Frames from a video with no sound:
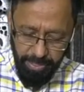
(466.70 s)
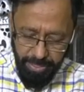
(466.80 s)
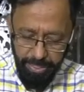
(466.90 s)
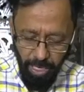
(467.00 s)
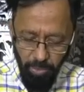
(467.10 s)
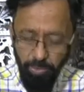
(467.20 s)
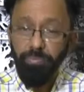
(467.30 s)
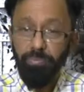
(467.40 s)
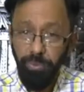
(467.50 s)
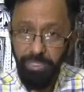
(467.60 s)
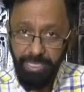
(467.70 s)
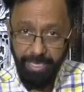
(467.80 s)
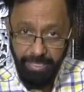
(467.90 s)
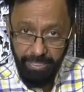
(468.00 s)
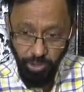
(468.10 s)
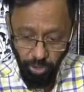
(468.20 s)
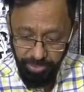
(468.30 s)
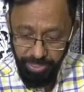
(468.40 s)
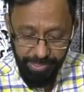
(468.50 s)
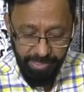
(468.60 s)
Now, put a tight lid on
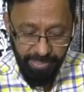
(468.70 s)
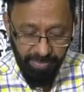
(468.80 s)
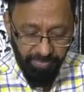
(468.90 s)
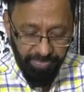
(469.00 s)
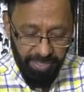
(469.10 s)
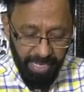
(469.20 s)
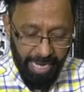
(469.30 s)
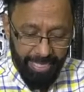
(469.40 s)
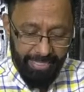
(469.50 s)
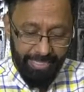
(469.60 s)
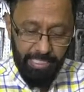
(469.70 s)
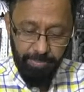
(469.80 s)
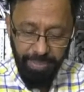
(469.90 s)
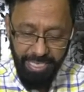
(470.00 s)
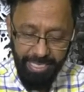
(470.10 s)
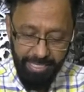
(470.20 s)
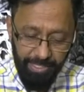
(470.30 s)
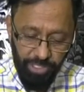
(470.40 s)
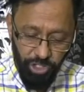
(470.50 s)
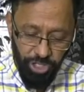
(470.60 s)
this and let it be in
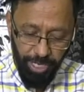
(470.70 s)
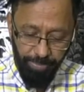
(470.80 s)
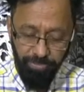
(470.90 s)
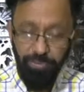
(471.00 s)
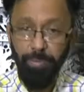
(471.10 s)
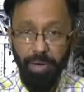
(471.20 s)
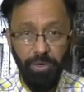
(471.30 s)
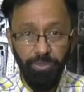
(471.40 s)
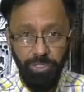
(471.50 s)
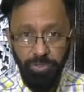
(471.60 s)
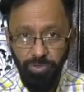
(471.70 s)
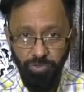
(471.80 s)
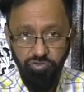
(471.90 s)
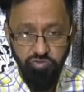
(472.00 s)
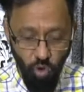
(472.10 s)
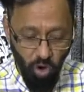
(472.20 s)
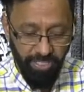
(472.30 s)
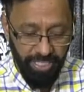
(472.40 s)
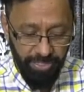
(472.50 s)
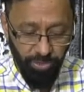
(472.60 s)
this shape for about 4
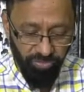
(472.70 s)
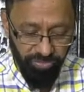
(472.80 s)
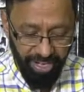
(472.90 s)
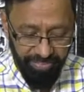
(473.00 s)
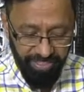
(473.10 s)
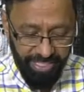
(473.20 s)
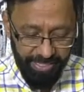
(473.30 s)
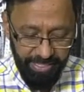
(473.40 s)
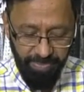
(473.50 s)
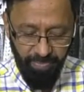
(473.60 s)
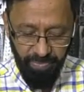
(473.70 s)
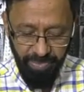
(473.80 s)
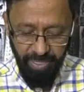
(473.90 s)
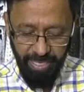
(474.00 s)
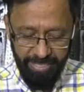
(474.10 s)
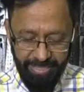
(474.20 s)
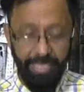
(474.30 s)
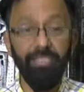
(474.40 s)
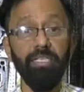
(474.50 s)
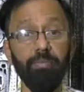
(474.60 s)
days or 5 days, and
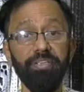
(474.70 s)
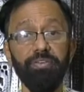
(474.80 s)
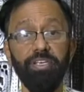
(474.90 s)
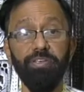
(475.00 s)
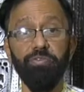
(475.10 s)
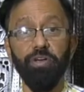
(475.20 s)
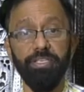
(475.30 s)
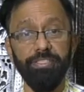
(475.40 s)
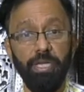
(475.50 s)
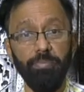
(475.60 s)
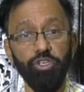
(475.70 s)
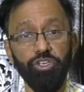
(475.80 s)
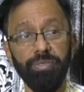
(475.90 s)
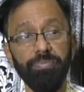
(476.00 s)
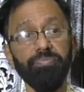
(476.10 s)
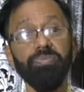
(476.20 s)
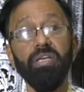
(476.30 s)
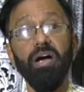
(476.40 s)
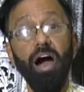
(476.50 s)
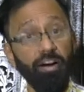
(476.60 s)
then it will be ready for consumption,
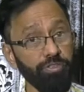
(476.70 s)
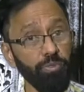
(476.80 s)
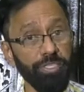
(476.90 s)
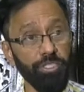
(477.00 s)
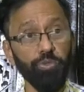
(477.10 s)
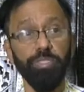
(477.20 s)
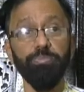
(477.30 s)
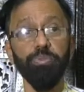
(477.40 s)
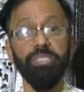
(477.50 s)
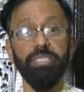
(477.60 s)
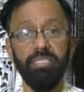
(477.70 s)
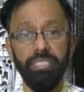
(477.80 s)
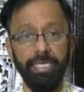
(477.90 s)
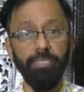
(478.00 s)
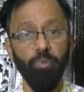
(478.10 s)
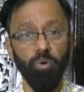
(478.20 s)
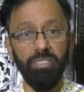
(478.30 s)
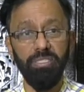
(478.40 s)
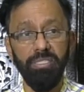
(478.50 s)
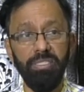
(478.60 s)
after which you can put it in tight
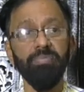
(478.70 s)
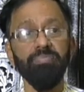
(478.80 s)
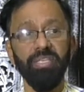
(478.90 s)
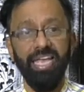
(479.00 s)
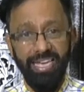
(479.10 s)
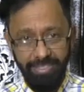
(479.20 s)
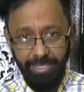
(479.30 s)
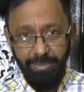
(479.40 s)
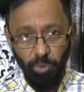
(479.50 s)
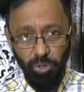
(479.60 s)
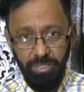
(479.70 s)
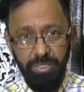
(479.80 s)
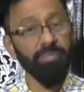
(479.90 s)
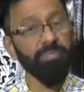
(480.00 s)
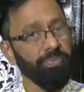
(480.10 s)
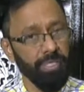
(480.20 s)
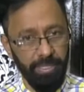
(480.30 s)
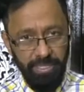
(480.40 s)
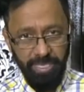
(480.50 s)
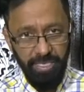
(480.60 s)
bottles, airtight bottles,
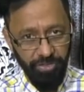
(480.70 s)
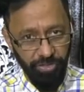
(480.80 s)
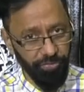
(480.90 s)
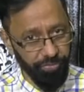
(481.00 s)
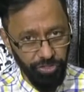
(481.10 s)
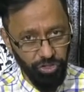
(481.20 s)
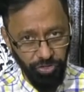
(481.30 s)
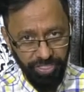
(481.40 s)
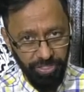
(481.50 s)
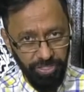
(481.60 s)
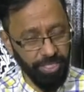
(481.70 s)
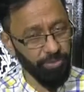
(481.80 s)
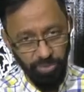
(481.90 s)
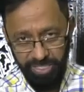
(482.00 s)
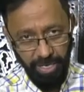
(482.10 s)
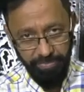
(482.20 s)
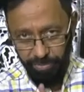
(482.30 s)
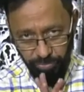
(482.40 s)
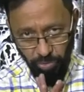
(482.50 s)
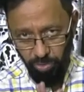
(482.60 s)
and refrigerate it, and you can have
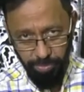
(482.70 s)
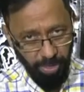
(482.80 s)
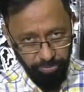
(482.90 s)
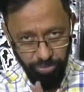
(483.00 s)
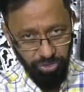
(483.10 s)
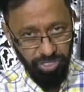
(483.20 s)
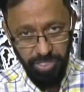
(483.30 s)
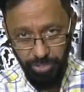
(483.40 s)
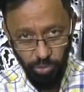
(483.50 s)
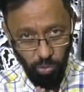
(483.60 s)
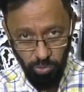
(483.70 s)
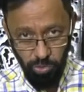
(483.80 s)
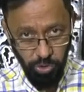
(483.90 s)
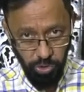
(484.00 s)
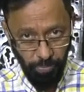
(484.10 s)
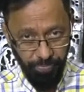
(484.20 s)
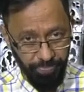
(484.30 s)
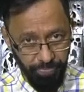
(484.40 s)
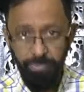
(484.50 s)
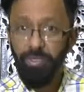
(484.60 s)
it for about 3 years also.
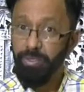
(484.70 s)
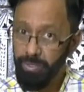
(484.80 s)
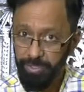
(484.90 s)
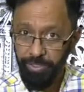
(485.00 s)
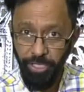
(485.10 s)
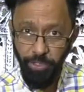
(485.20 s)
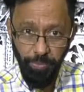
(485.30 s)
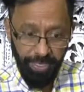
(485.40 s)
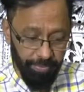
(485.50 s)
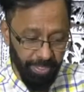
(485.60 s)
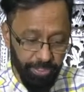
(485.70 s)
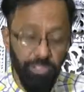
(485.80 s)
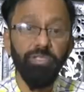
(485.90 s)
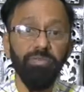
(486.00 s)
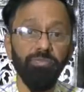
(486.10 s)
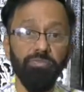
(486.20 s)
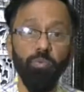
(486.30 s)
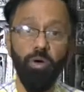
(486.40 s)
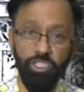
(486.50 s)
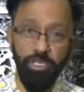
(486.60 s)
Thank you very much for
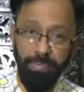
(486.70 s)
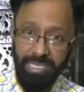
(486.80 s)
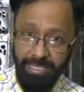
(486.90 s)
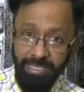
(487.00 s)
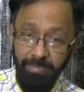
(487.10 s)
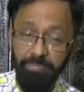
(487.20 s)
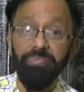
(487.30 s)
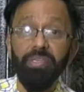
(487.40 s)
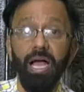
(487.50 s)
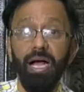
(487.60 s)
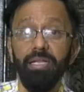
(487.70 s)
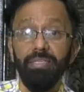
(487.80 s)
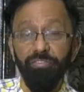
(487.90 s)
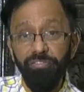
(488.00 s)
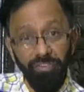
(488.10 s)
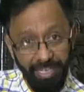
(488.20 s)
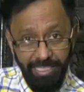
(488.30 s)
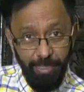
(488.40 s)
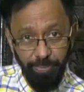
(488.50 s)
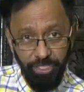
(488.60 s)
watching Magani. The
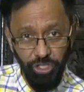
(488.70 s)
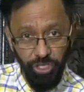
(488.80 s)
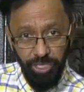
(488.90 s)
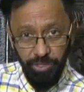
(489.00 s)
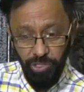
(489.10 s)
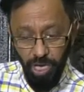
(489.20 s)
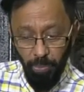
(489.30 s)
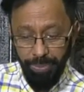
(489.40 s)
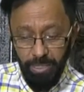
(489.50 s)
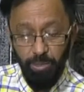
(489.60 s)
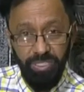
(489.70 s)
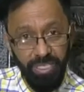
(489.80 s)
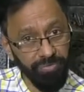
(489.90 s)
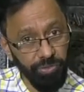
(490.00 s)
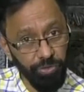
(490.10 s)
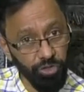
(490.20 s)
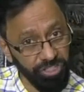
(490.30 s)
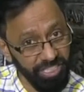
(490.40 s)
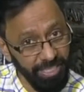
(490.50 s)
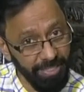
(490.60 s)
final picture as how it looks after
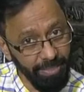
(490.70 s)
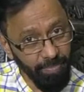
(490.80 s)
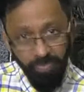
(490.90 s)
3 days